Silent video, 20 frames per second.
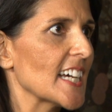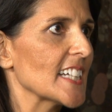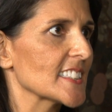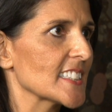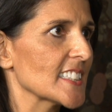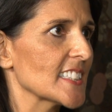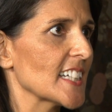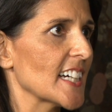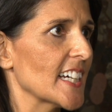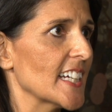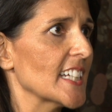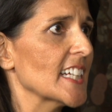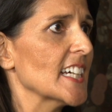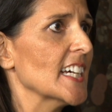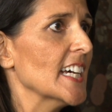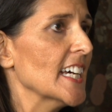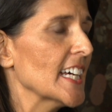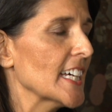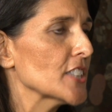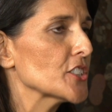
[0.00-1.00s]
that tonight.
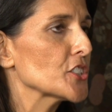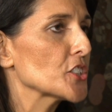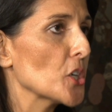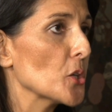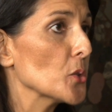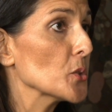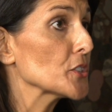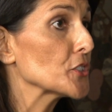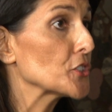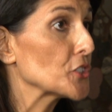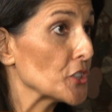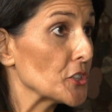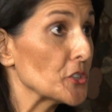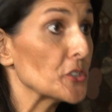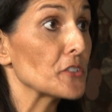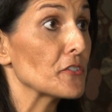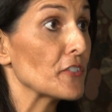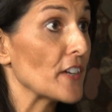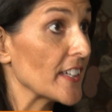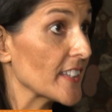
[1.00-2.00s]
His goal is to
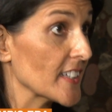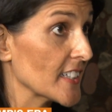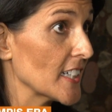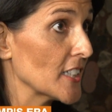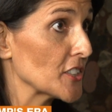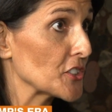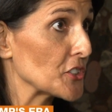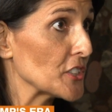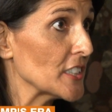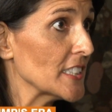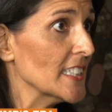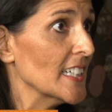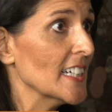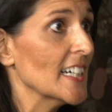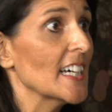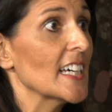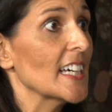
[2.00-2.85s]
unify the country.